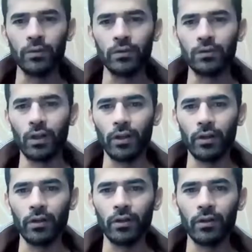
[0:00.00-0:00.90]
to just
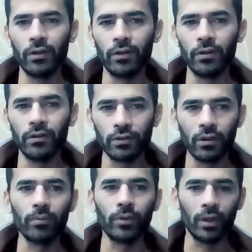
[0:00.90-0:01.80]
selling
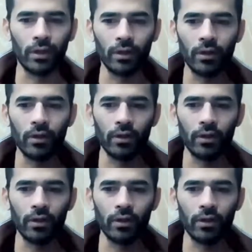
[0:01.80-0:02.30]
something.